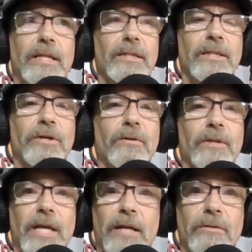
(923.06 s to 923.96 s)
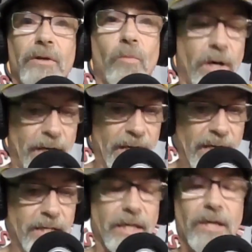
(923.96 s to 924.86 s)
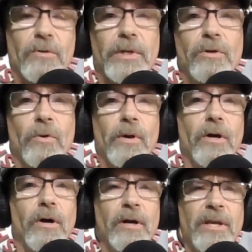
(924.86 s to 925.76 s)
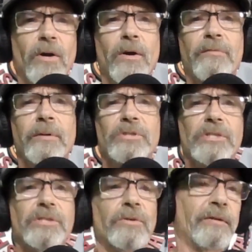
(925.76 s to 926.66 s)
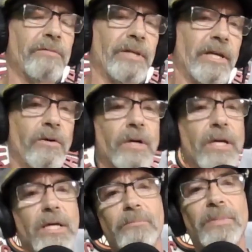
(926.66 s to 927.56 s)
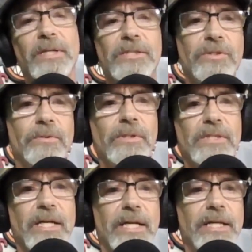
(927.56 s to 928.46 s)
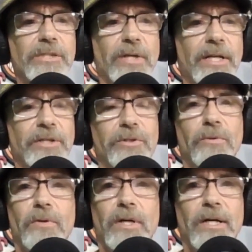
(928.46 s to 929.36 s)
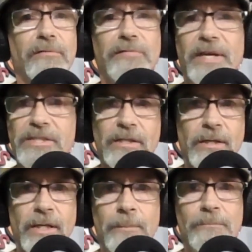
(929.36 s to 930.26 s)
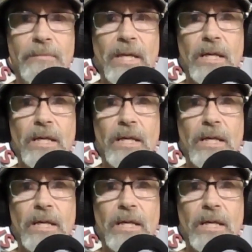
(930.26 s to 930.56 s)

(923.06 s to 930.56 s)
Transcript: literally, I don't know why. It'll record audio if I'm just doing video, but as soon as I try to do FaceTime,